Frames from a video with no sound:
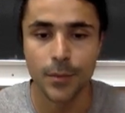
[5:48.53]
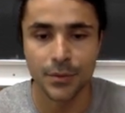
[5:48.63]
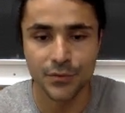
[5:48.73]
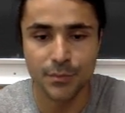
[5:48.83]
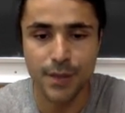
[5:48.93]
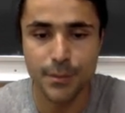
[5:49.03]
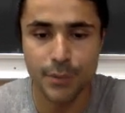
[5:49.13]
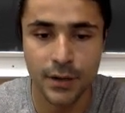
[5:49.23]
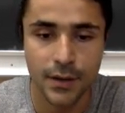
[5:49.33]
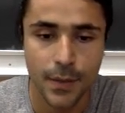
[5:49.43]
But
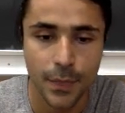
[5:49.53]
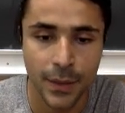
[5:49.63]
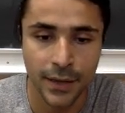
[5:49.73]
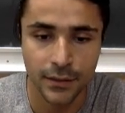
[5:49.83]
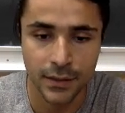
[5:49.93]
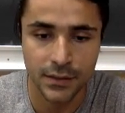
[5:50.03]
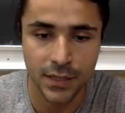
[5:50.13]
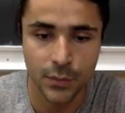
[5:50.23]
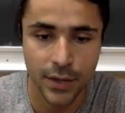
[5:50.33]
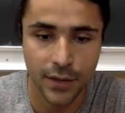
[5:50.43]
remember that, let's
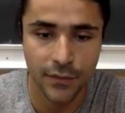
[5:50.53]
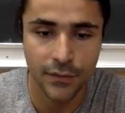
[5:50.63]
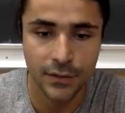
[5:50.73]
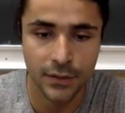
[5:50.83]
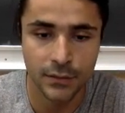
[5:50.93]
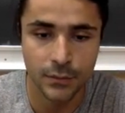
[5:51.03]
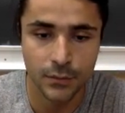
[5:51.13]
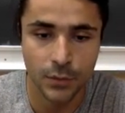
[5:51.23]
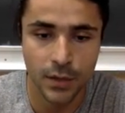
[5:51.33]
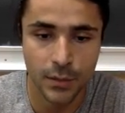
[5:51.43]
say we have another
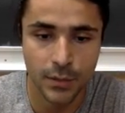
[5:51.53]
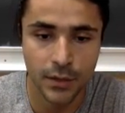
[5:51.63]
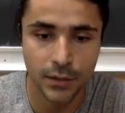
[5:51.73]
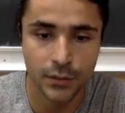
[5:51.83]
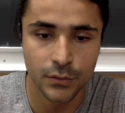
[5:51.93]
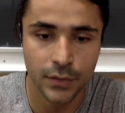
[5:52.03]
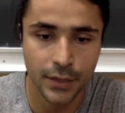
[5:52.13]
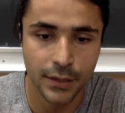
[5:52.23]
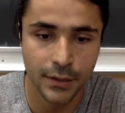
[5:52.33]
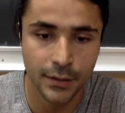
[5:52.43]
water molecule
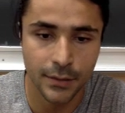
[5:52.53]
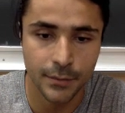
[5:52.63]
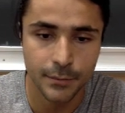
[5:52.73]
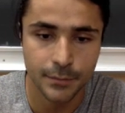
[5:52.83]
right here.